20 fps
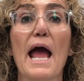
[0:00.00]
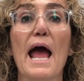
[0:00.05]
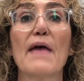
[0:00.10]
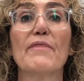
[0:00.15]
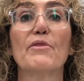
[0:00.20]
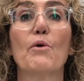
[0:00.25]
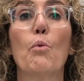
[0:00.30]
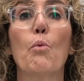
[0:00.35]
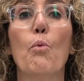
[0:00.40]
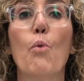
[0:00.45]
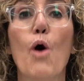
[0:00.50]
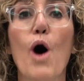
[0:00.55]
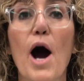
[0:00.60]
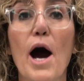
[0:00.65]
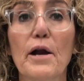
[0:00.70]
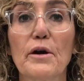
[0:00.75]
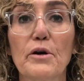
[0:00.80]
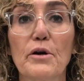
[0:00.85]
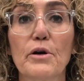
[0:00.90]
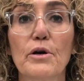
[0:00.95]
and the
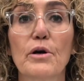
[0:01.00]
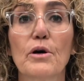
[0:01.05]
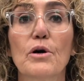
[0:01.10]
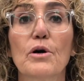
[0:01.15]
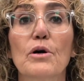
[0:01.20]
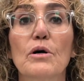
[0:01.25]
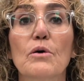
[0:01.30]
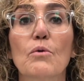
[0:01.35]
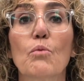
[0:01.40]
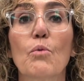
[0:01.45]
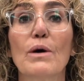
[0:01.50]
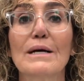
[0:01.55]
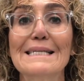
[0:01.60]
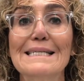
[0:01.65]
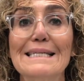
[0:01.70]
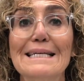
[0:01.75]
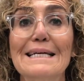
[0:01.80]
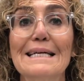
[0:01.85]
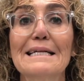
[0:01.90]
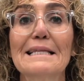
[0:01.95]
water
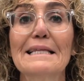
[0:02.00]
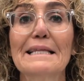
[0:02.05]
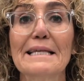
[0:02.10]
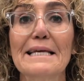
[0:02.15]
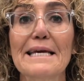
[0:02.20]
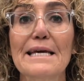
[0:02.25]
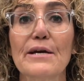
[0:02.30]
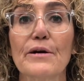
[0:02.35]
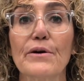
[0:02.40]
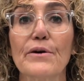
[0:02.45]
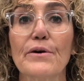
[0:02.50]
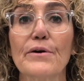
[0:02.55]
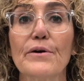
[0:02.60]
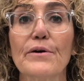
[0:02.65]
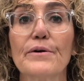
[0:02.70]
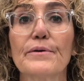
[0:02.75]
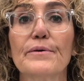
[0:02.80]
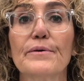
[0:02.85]
was clear.